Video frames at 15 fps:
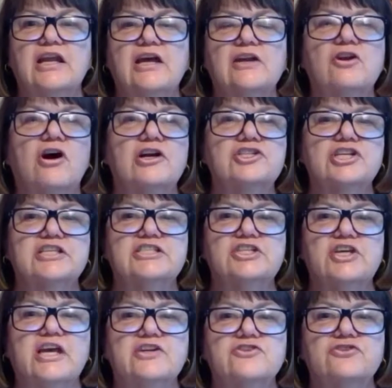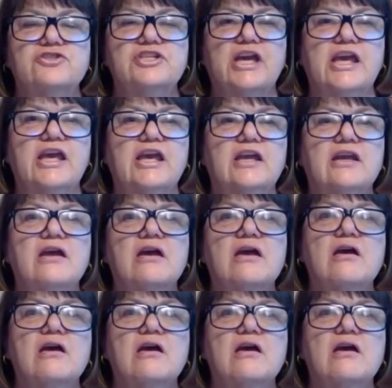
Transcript: and not just to entertain.